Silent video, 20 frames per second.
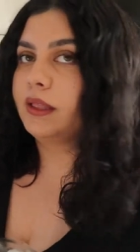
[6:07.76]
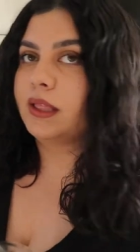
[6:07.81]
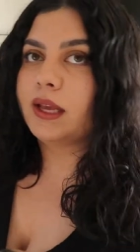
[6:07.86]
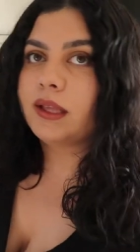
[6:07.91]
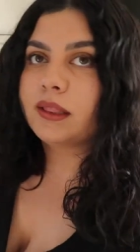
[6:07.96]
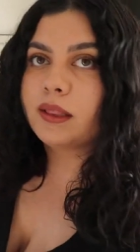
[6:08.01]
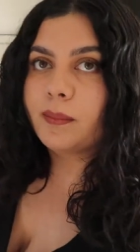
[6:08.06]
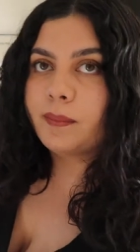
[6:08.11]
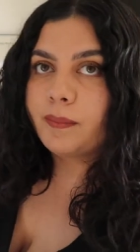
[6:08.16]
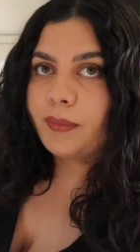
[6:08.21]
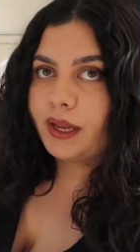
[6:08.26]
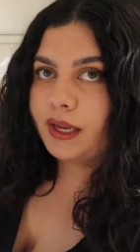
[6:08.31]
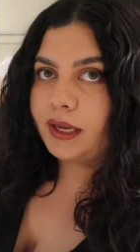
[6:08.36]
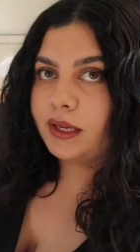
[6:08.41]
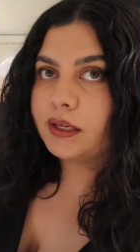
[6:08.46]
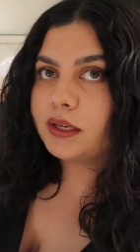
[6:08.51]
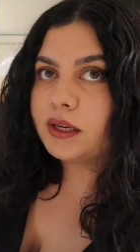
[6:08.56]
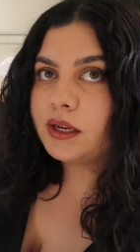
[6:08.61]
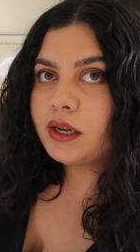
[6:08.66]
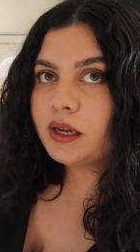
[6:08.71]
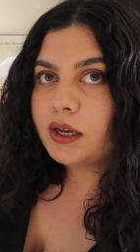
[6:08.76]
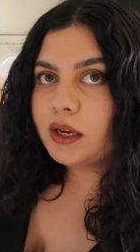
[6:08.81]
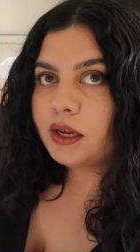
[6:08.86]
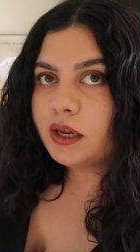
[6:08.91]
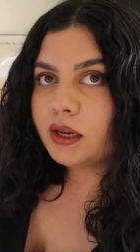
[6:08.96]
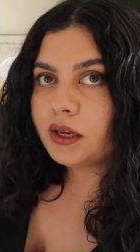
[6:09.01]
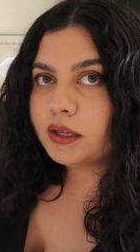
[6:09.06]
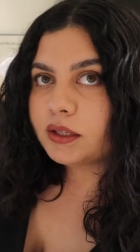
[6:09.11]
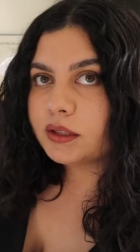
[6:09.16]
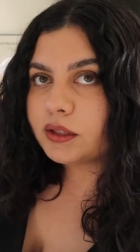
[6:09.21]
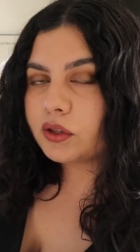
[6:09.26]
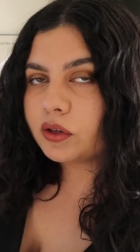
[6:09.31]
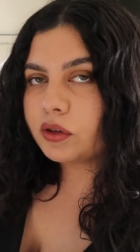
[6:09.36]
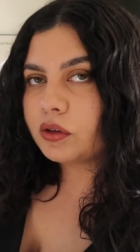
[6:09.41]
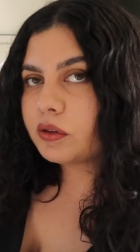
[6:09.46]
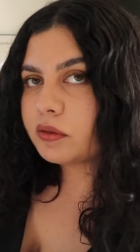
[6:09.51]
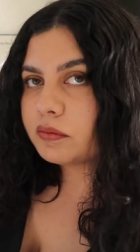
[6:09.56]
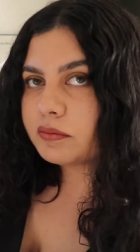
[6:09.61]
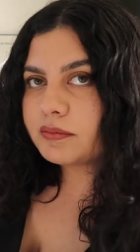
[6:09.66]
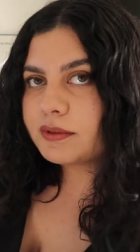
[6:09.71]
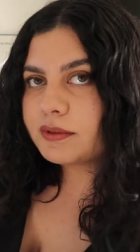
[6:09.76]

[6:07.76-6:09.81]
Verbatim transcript: like the main little